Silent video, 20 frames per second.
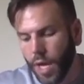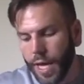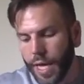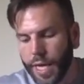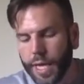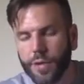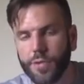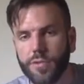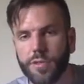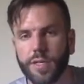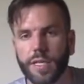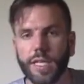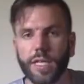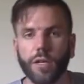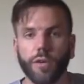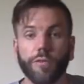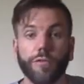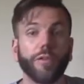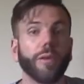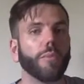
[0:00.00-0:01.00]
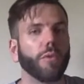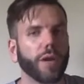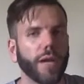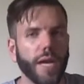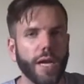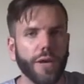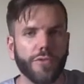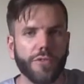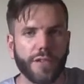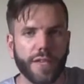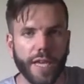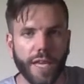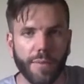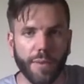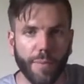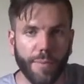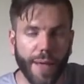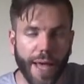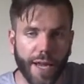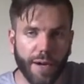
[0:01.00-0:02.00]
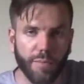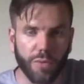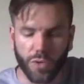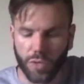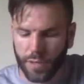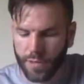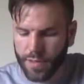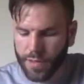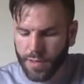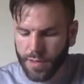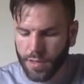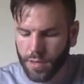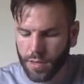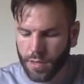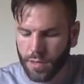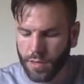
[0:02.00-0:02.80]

Here's the deal. From what I understand about paddleboards,